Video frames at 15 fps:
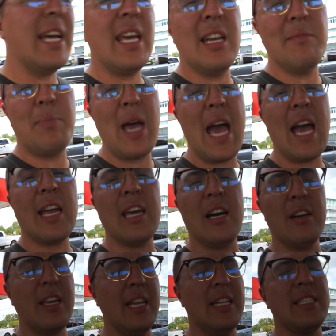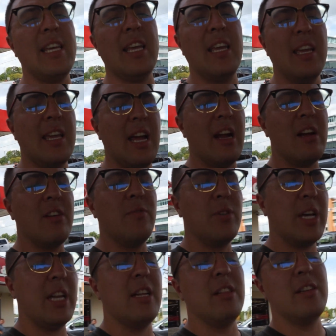I get it back, I'll get it taken care of, we'll
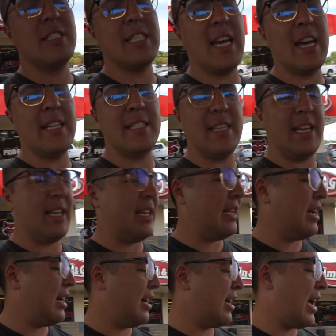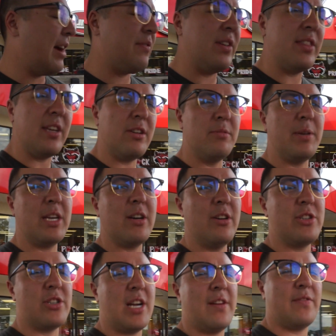get it looked at, and everything will be
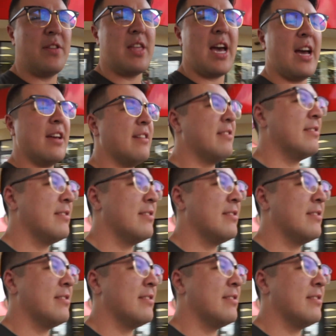kosher after that.